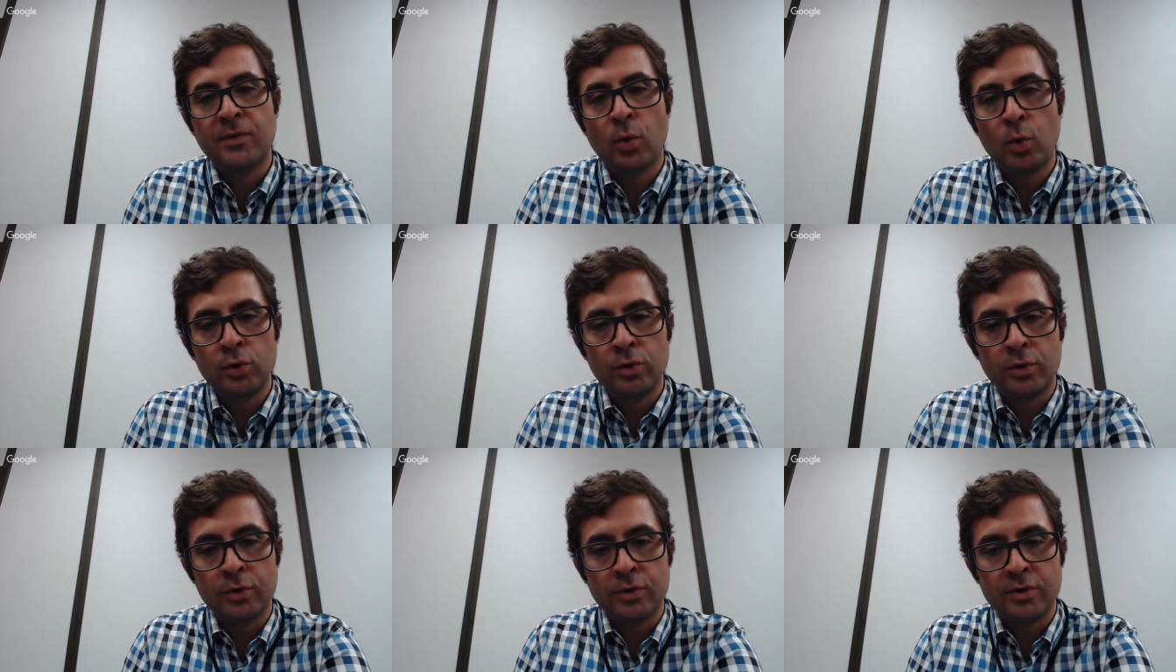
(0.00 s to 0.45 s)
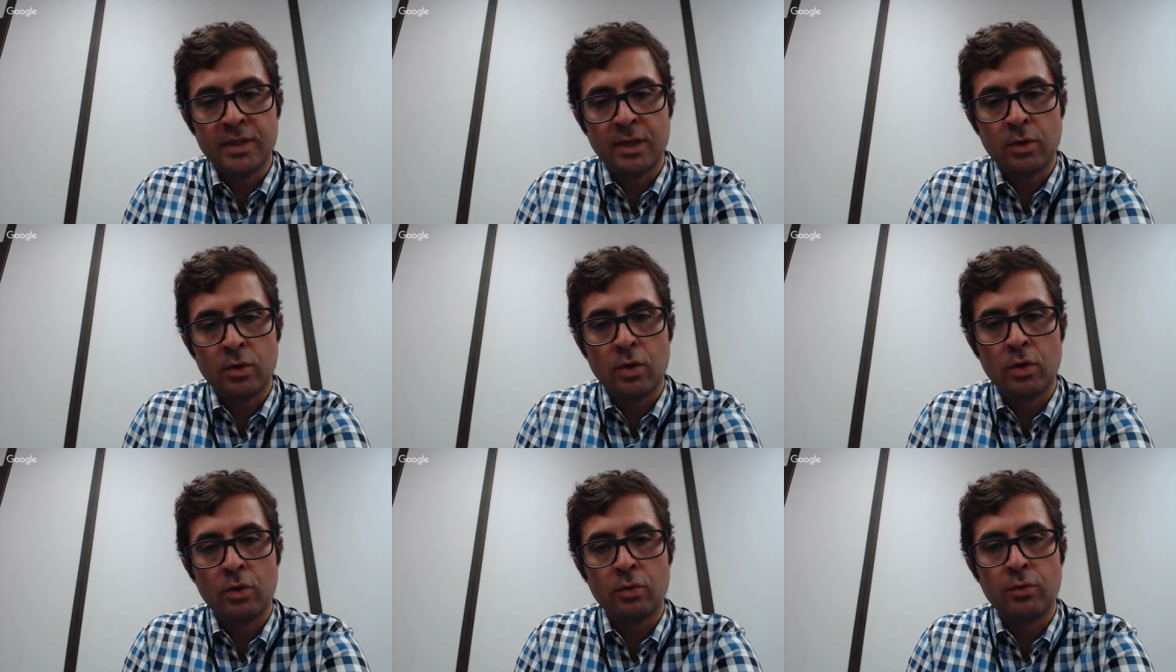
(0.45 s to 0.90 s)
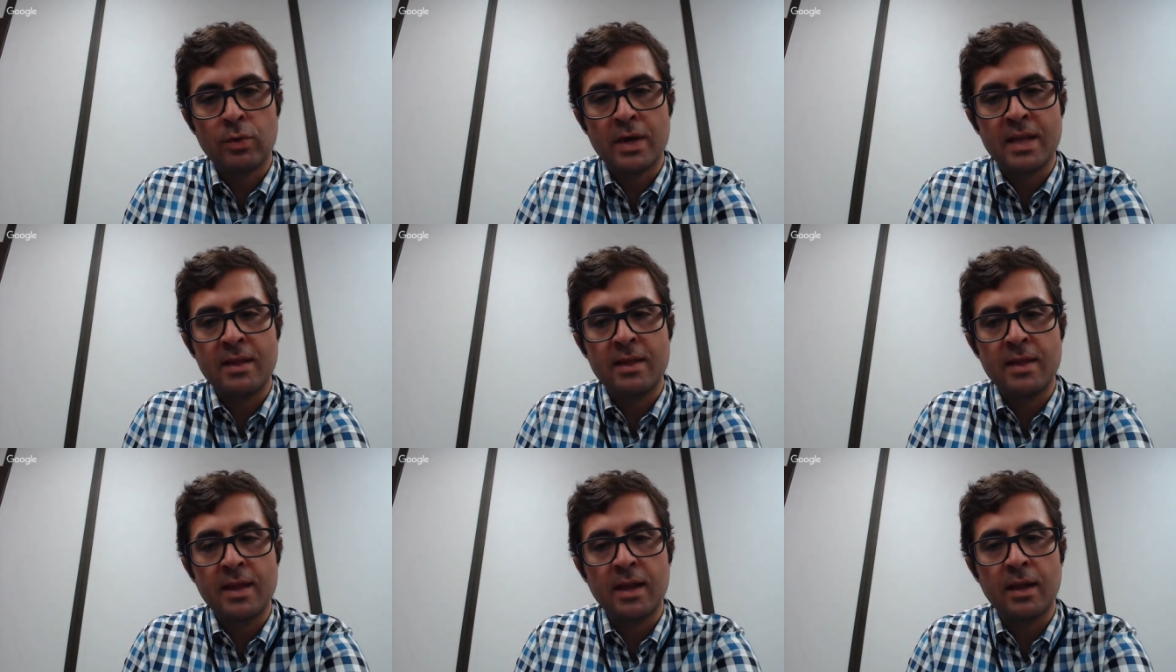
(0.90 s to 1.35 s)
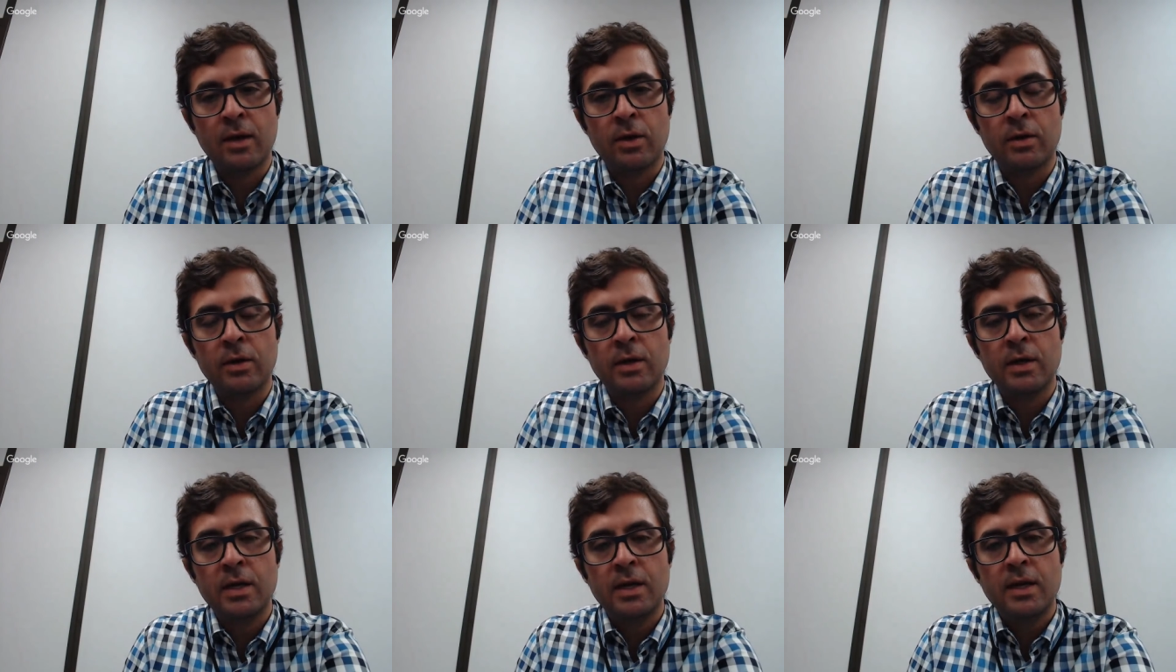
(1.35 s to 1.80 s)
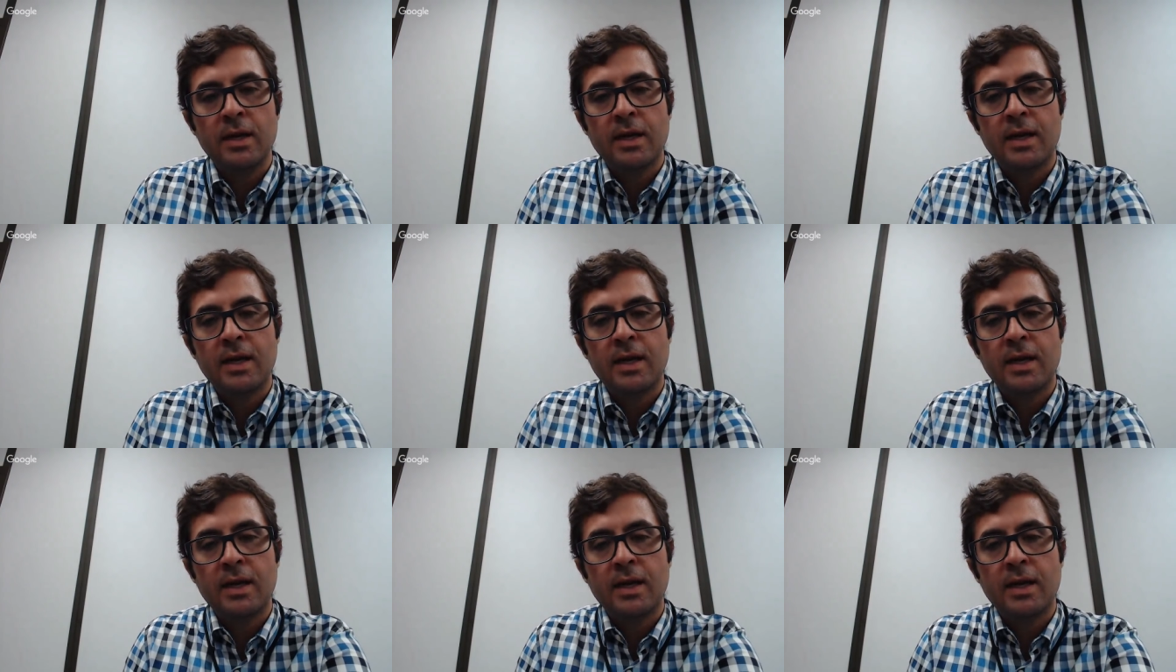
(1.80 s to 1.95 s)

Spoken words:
folders that are already there,